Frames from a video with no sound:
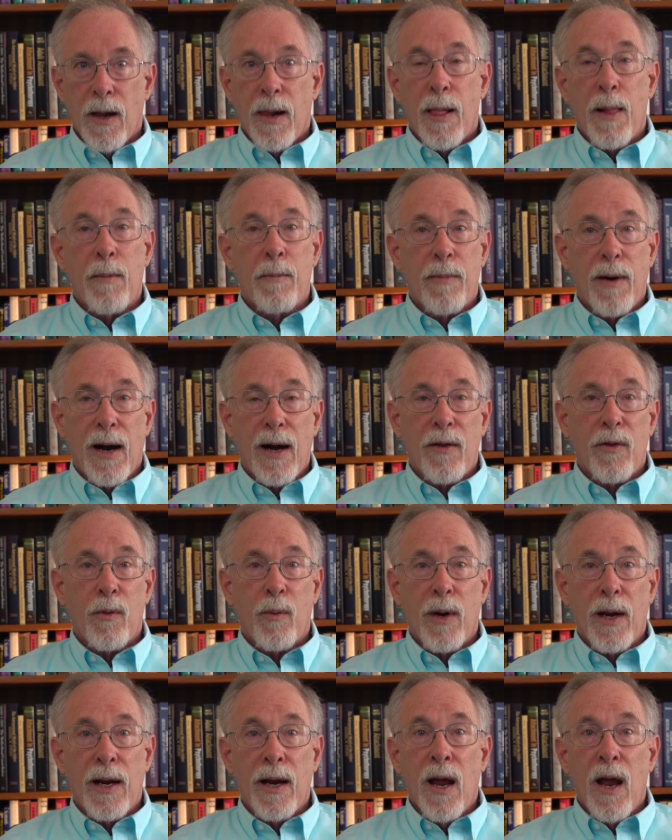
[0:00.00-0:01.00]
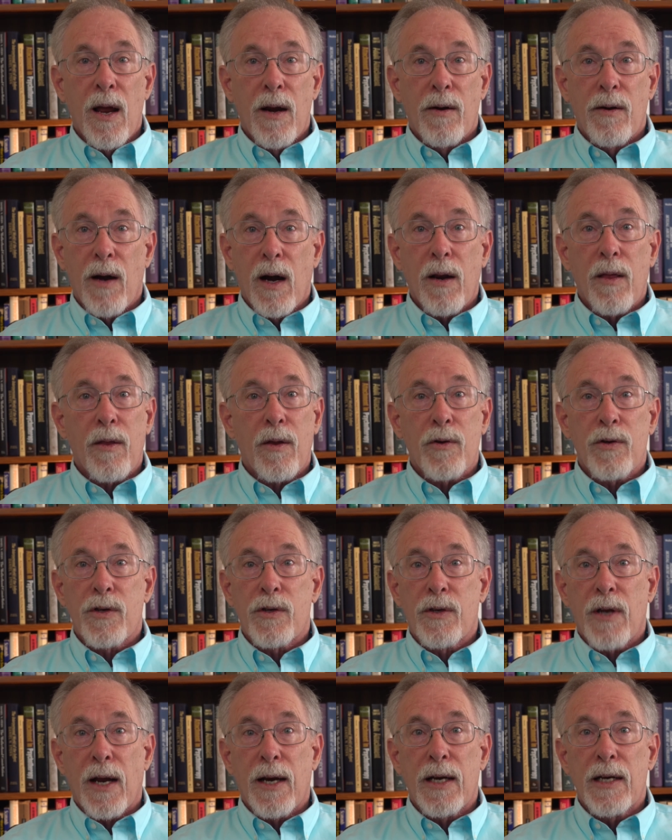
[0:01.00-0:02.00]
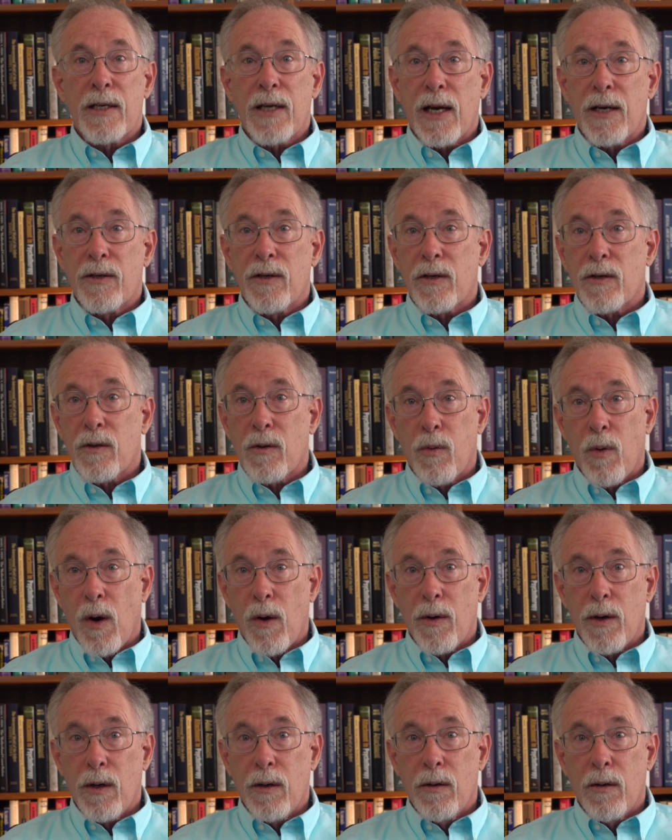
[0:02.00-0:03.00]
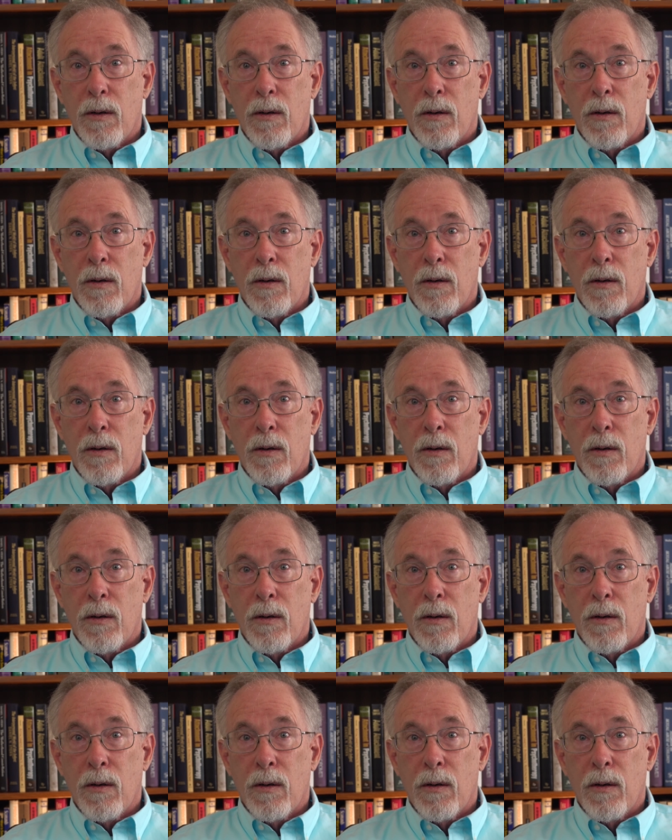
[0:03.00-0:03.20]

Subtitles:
And by the way, none of those studies I just quoted